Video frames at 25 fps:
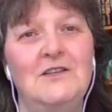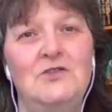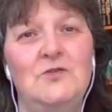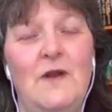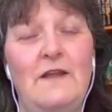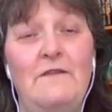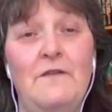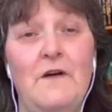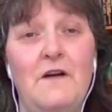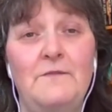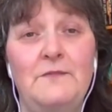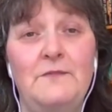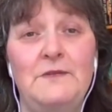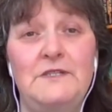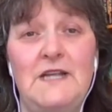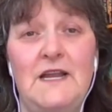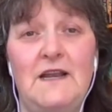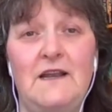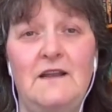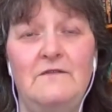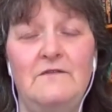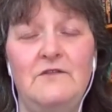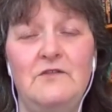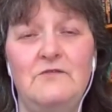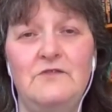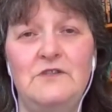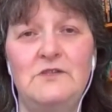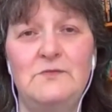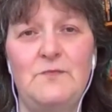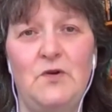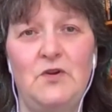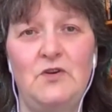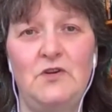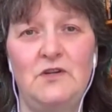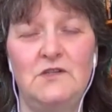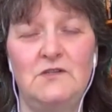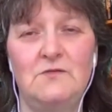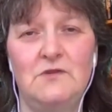25% of the
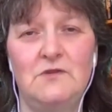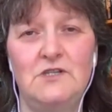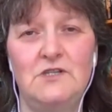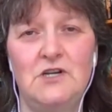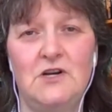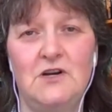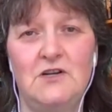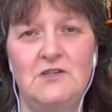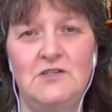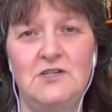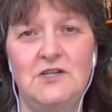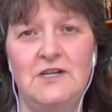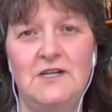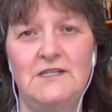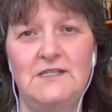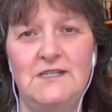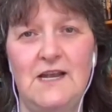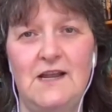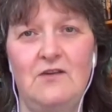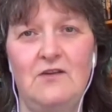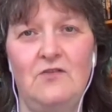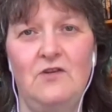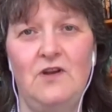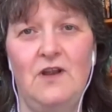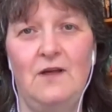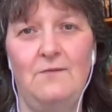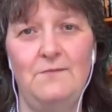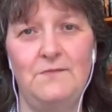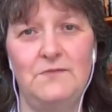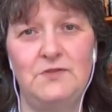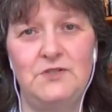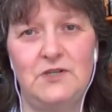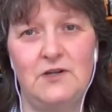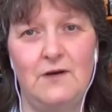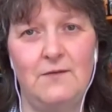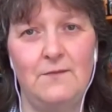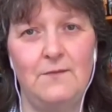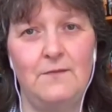responders were charging a single lump
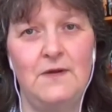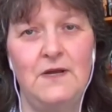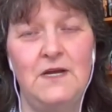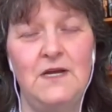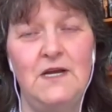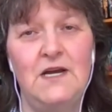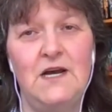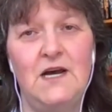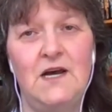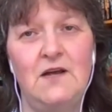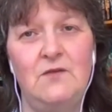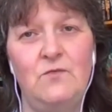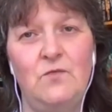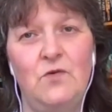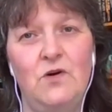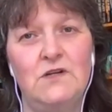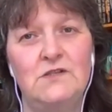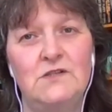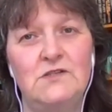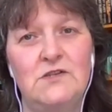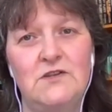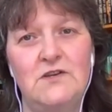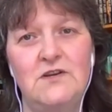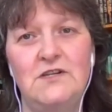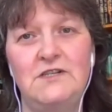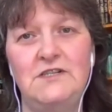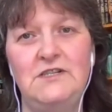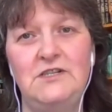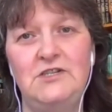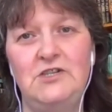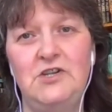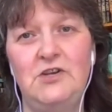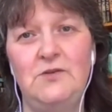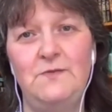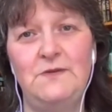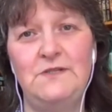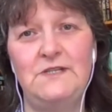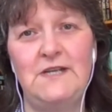sum, and whilst
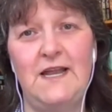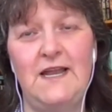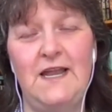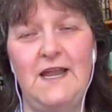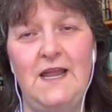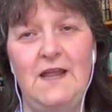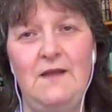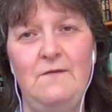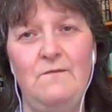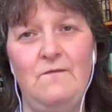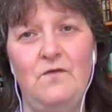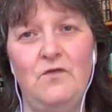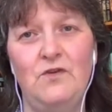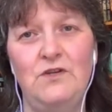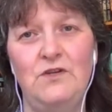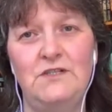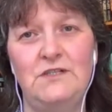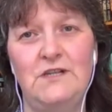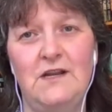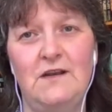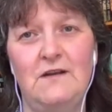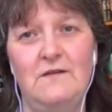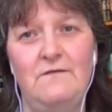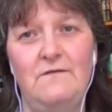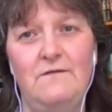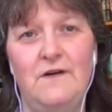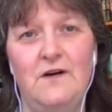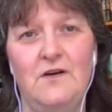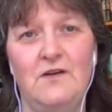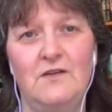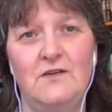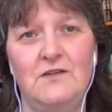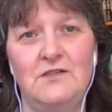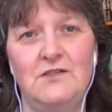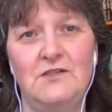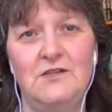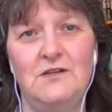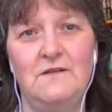32% invoice in
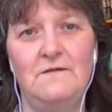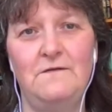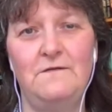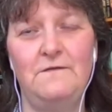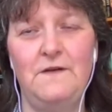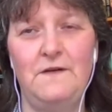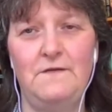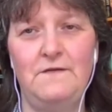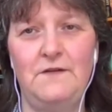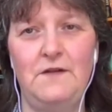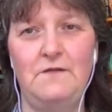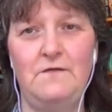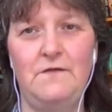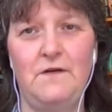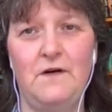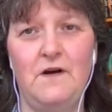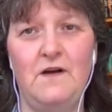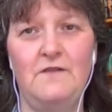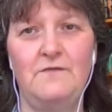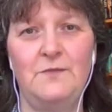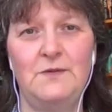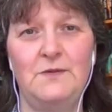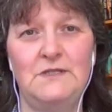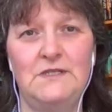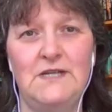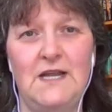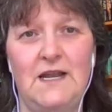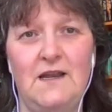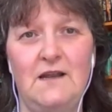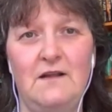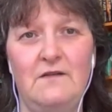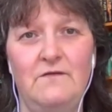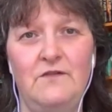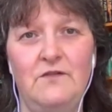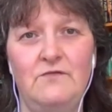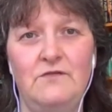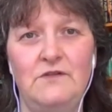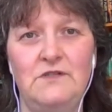advance, 55%
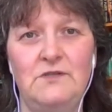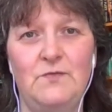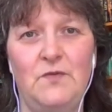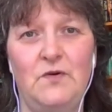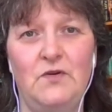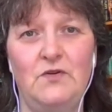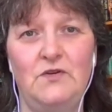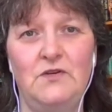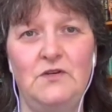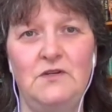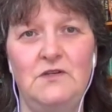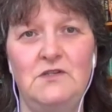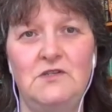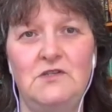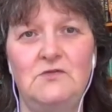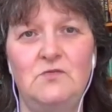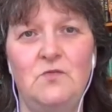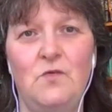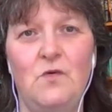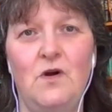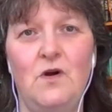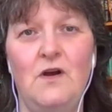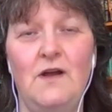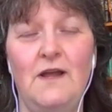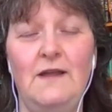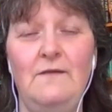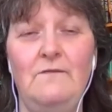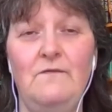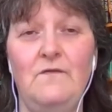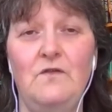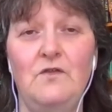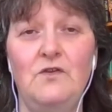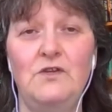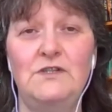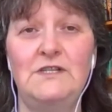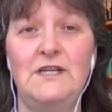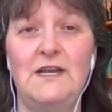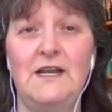of the respondents were
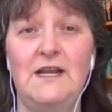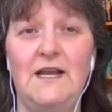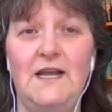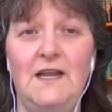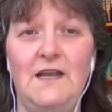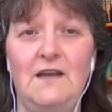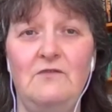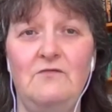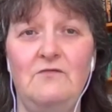invoicing in